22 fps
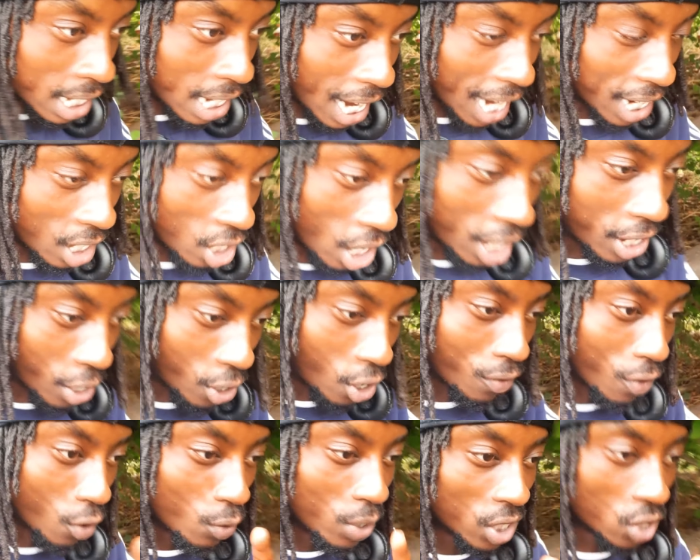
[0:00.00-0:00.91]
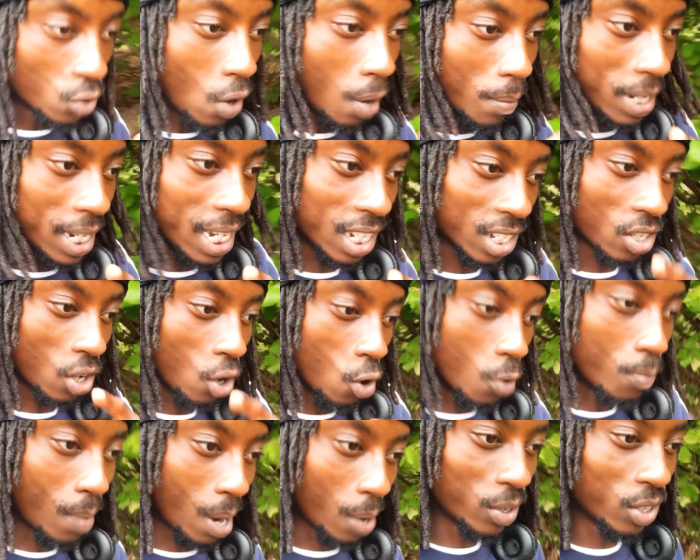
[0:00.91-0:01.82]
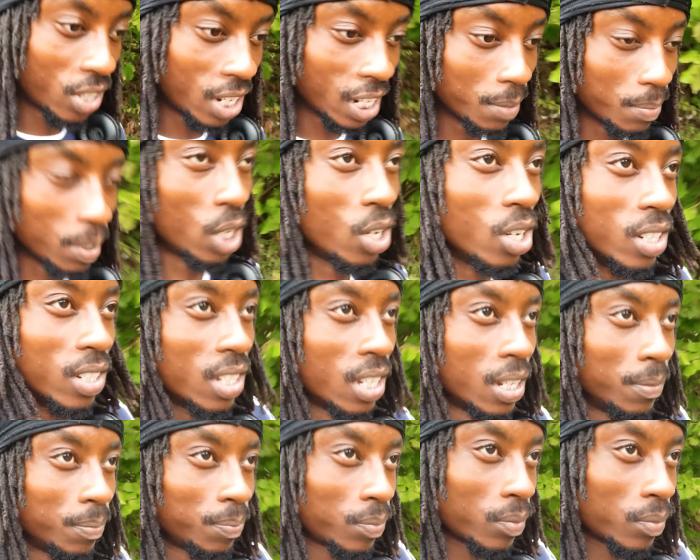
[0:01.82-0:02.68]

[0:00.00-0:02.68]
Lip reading: and another reason why I'm against the whole marriage thing, because